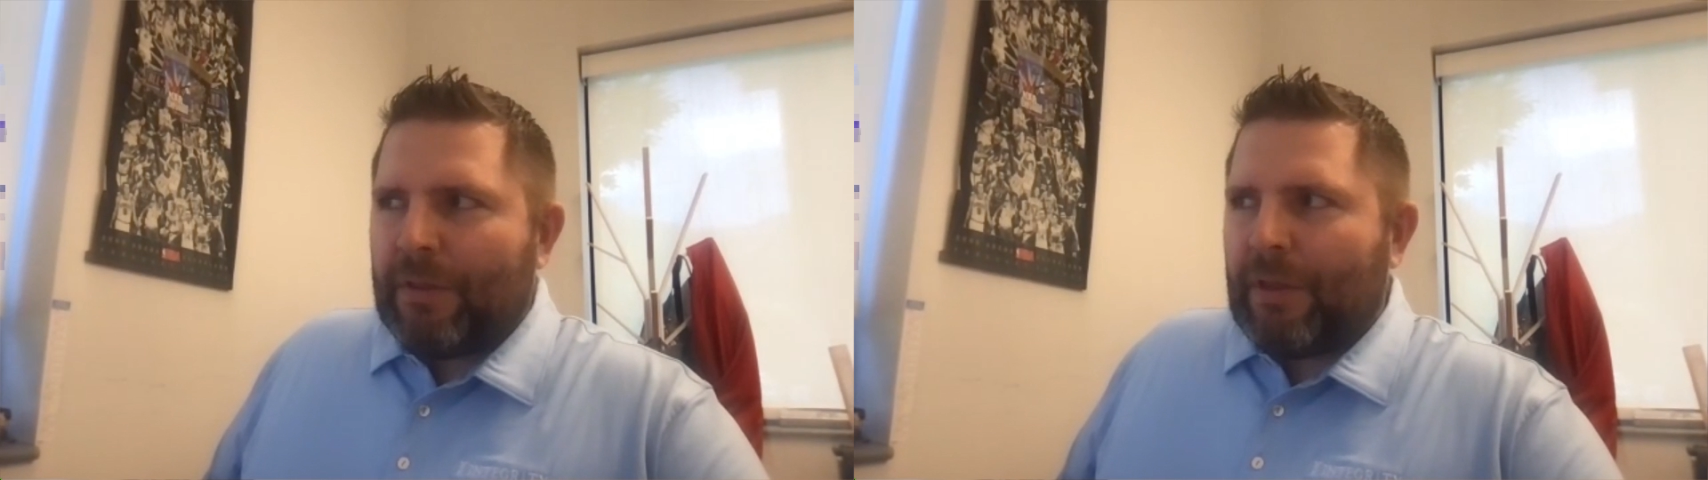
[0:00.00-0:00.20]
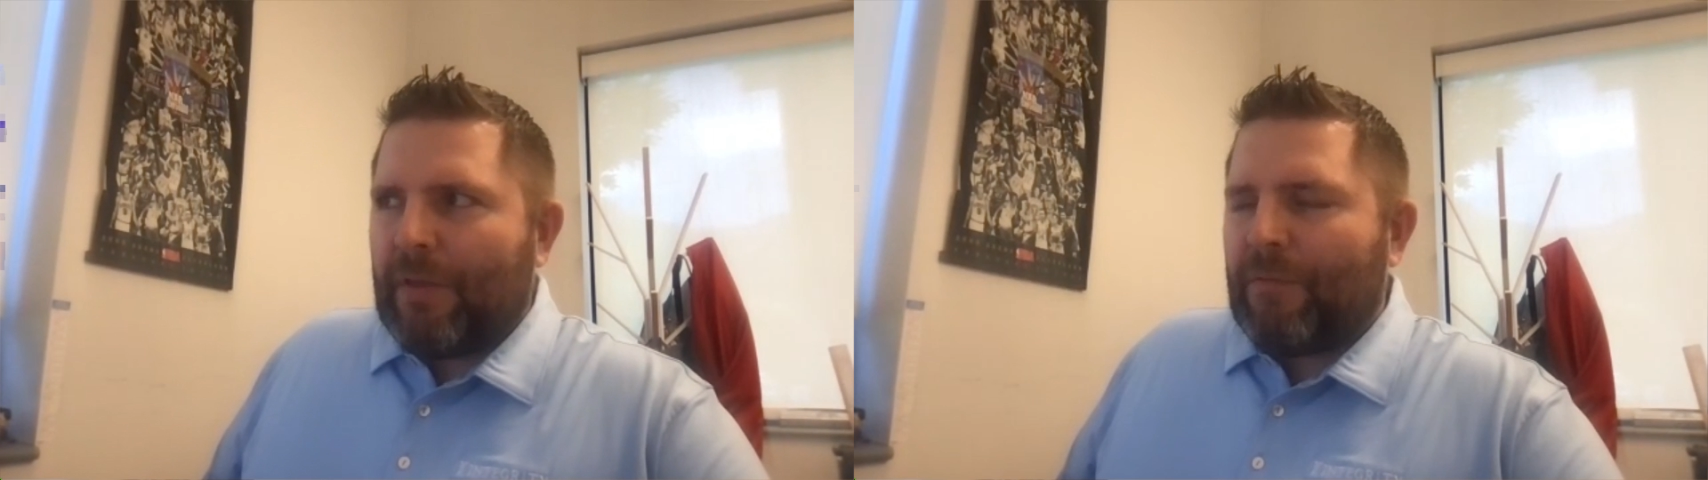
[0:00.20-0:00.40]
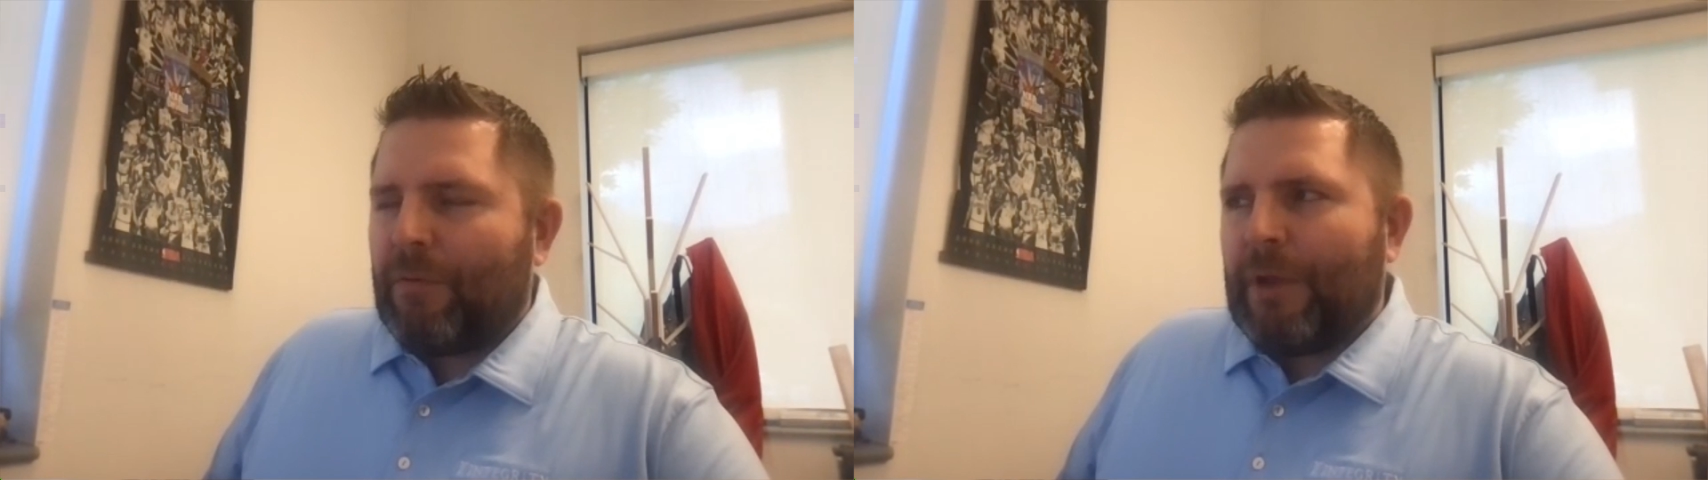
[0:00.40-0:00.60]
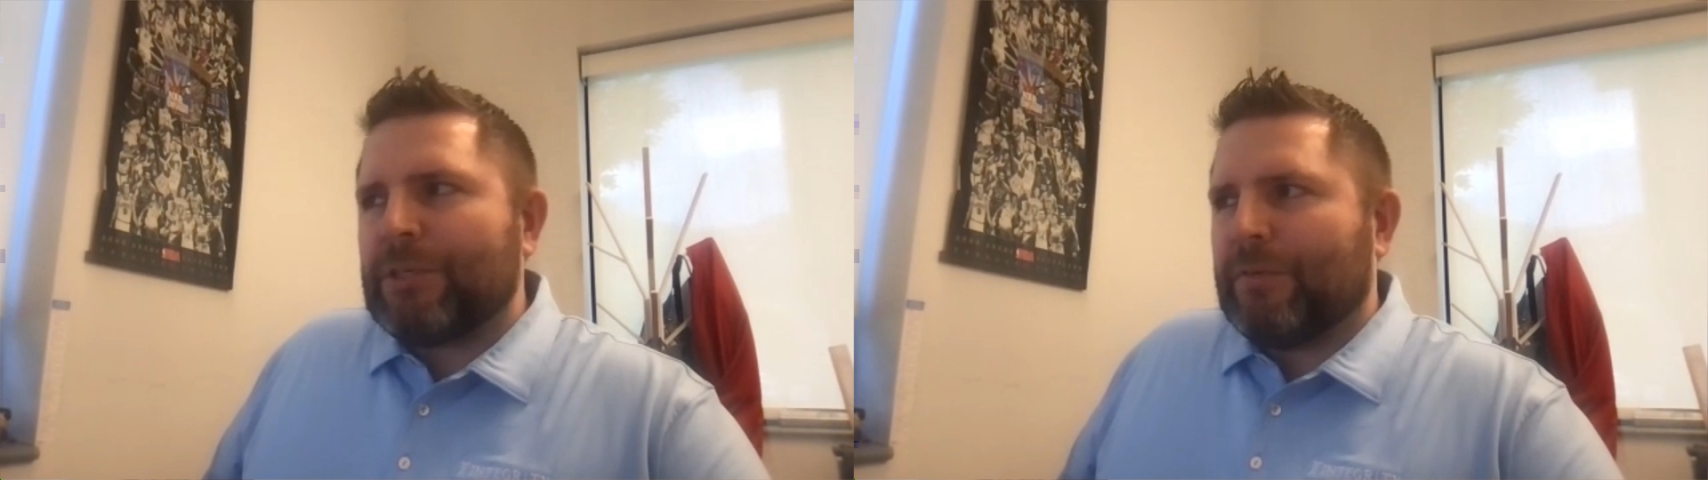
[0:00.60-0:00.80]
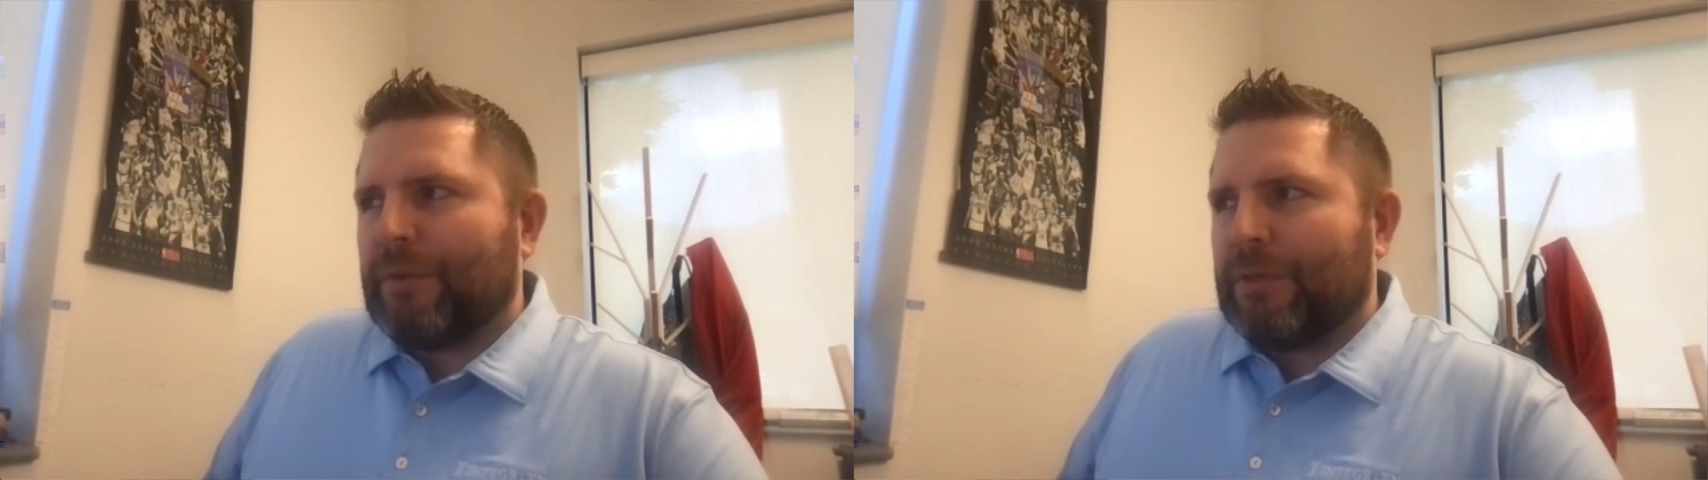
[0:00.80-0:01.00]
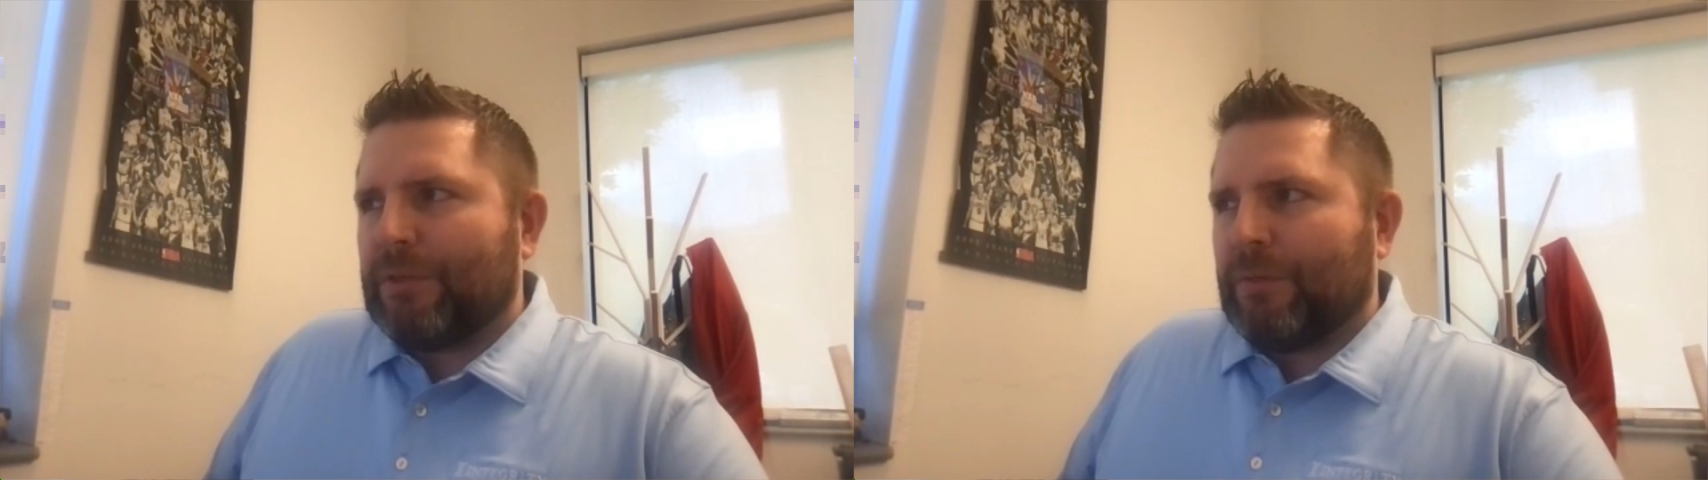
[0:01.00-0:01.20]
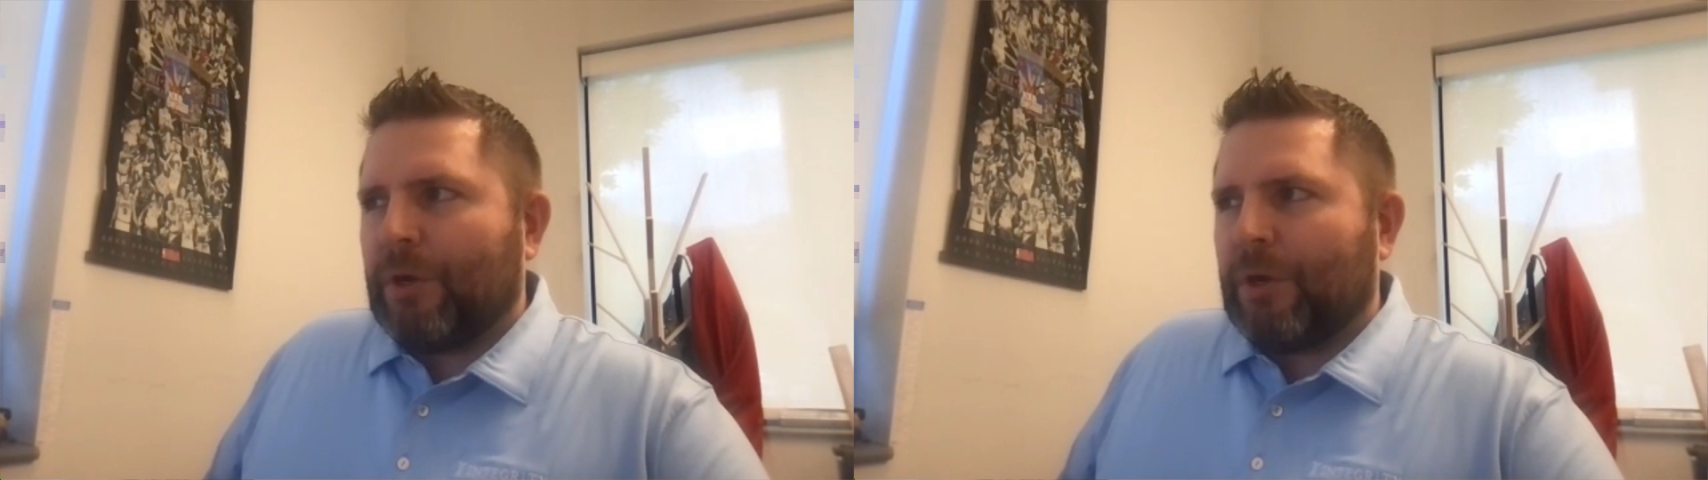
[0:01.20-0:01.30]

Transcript: information of the consumer.